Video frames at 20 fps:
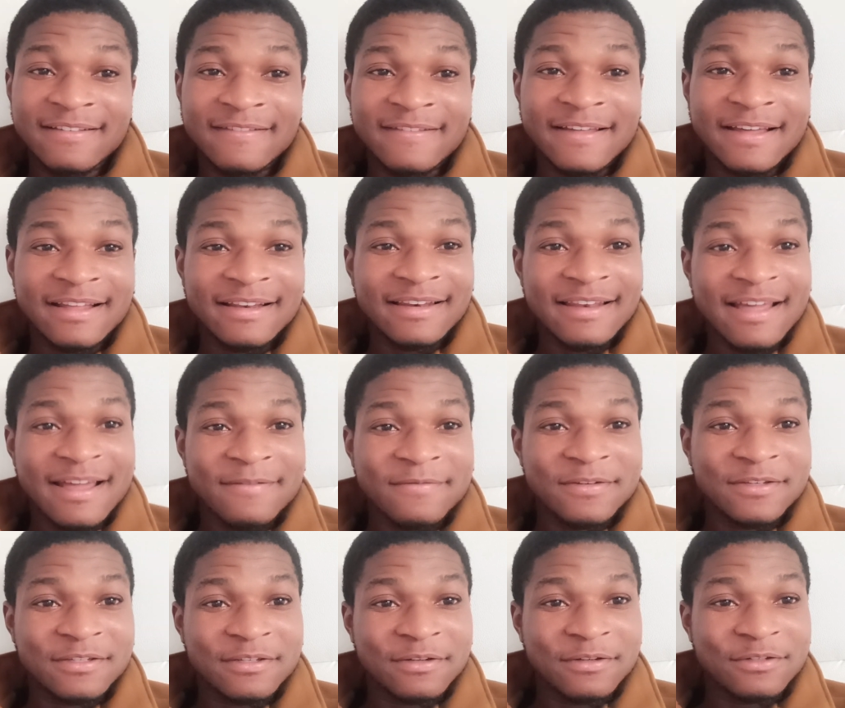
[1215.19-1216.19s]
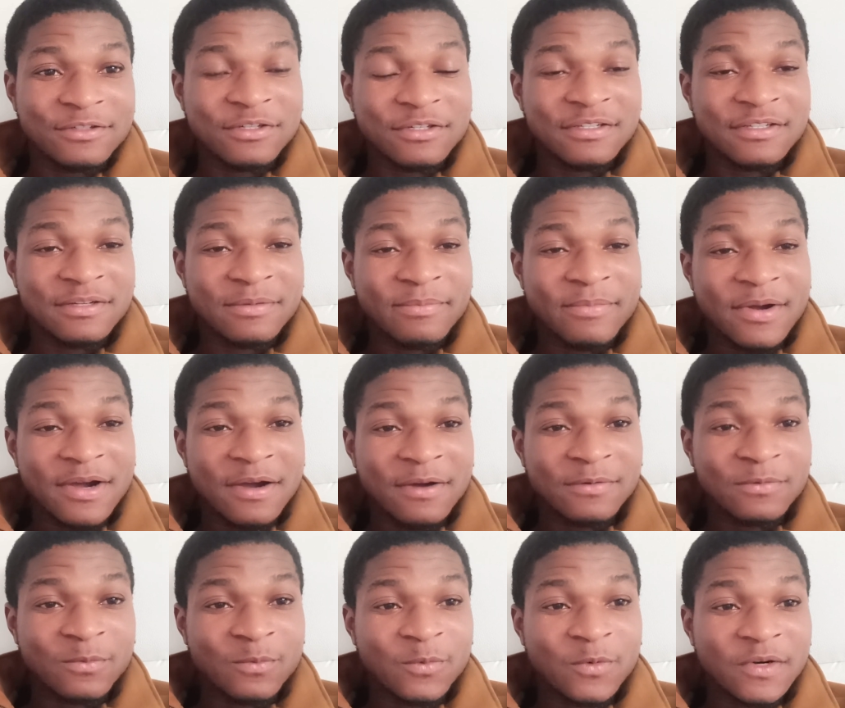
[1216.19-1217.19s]
that life is not just
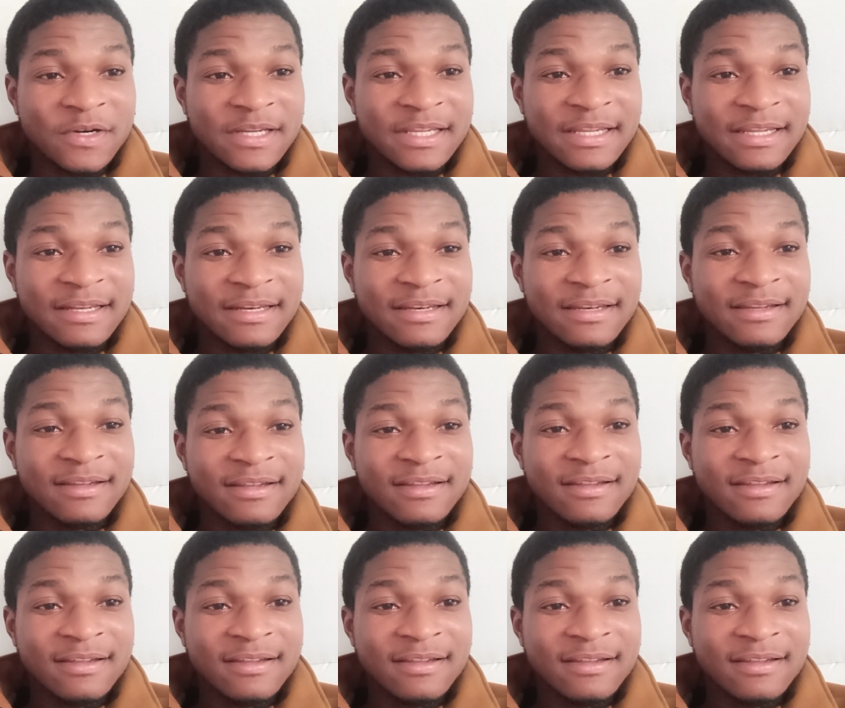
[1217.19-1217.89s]
about working